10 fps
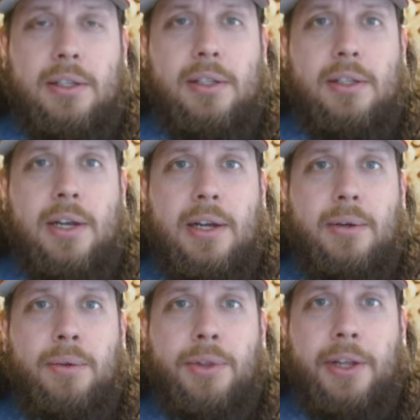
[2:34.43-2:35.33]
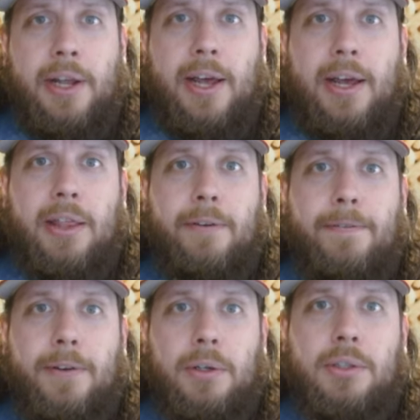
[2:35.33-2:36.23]
is the town that
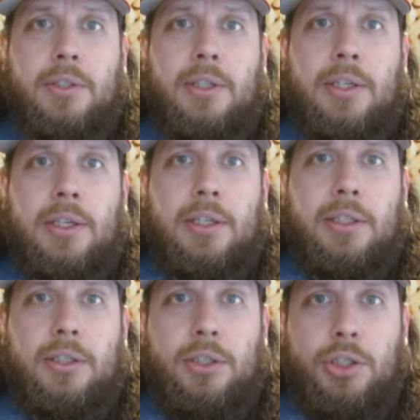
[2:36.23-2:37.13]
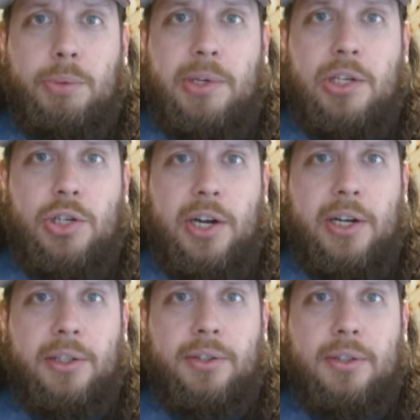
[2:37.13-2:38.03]
had the first Jimmy
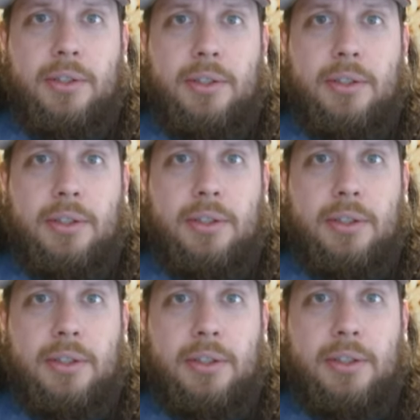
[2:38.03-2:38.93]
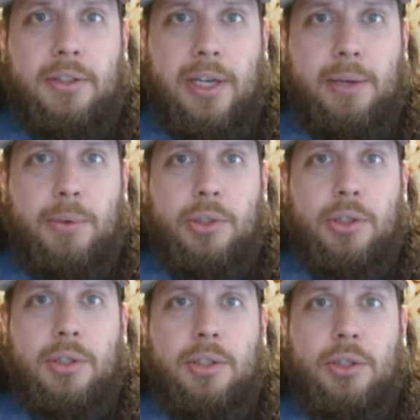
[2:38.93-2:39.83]
John's
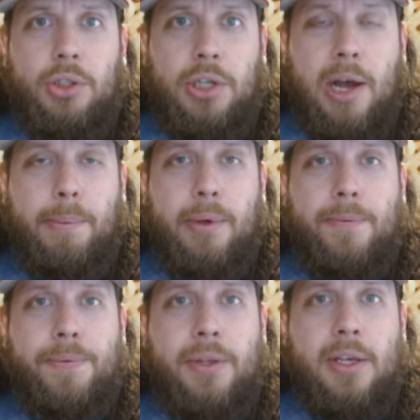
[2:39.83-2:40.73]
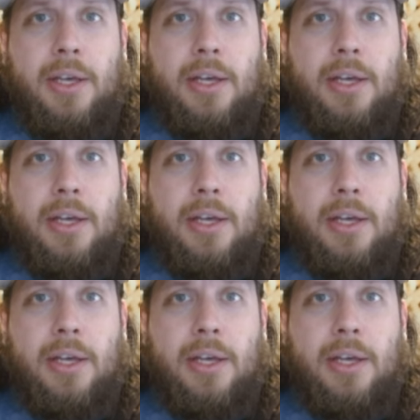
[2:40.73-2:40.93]
sandwich shop.